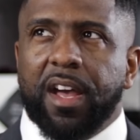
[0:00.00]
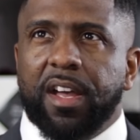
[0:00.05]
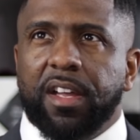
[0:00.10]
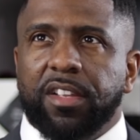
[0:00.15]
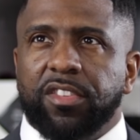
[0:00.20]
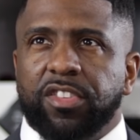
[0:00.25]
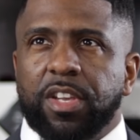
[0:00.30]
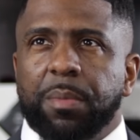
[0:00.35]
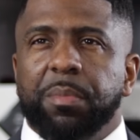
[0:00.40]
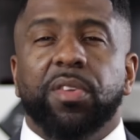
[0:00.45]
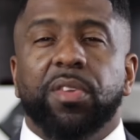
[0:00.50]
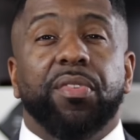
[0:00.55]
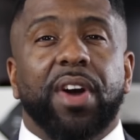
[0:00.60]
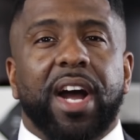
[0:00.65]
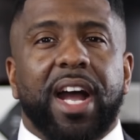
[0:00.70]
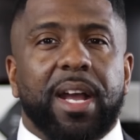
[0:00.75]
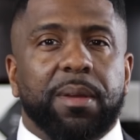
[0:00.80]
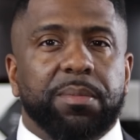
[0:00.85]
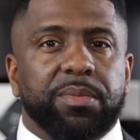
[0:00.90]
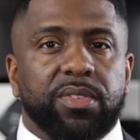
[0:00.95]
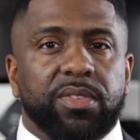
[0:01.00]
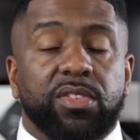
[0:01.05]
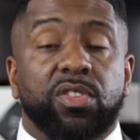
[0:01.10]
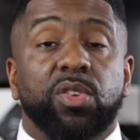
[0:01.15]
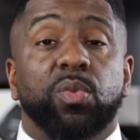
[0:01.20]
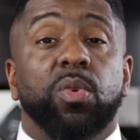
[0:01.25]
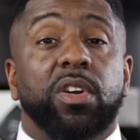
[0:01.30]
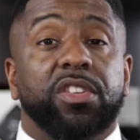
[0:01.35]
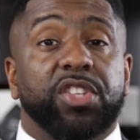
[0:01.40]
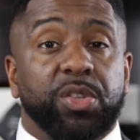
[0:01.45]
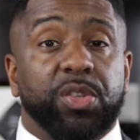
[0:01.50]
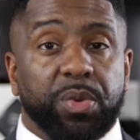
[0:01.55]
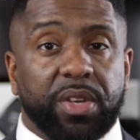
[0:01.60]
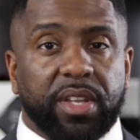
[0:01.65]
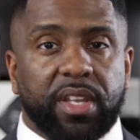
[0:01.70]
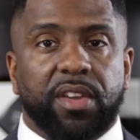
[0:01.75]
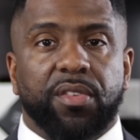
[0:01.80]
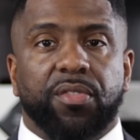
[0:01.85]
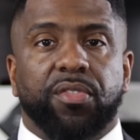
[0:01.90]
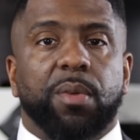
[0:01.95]
similar vibes to what you would
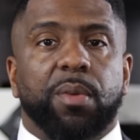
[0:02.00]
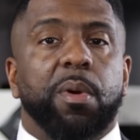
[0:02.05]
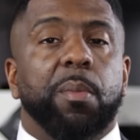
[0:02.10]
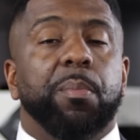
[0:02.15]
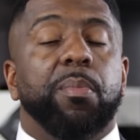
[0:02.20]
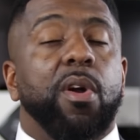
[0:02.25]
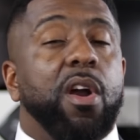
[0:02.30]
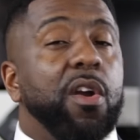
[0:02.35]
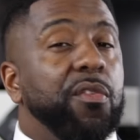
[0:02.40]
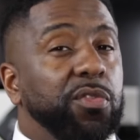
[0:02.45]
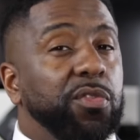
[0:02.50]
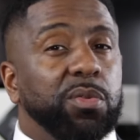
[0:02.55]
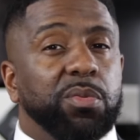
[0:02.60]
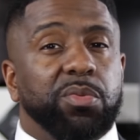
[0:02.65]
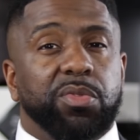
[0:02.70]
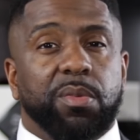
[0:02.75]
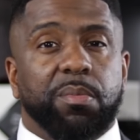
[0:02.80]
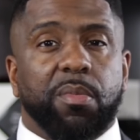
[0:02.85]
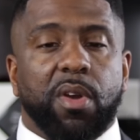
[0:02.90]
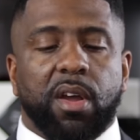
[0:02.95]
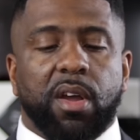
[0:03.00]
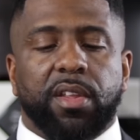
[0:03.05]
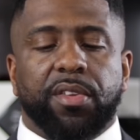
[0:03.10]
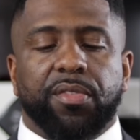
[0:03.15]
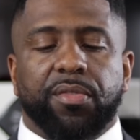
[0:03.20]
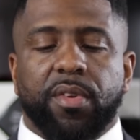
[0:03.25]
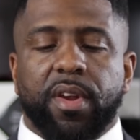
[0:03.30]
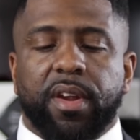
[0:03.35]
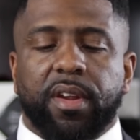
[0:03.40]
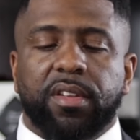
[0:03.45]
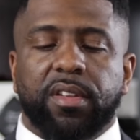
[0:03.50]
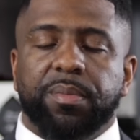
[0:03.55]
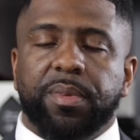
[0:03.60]
get from a Parfums de Marly fragrance.